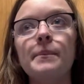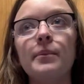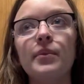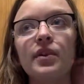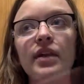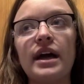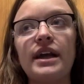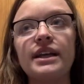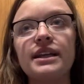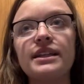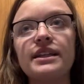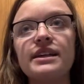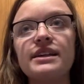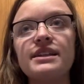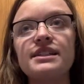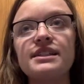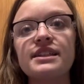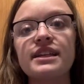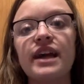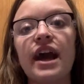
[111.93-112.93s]
blend
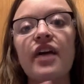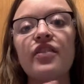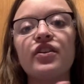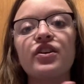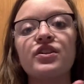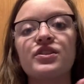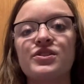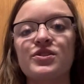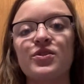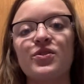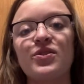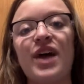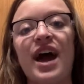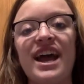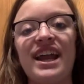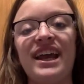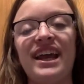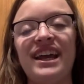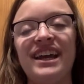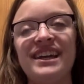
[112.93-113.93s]
this together so
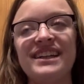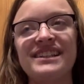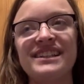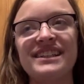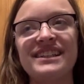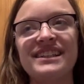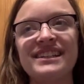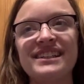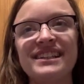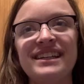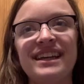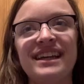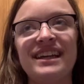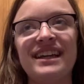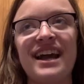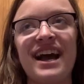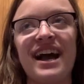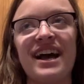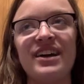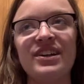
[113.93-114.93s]
that it isn't
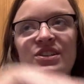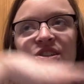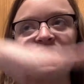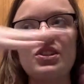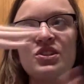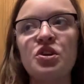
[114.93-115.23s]
seen as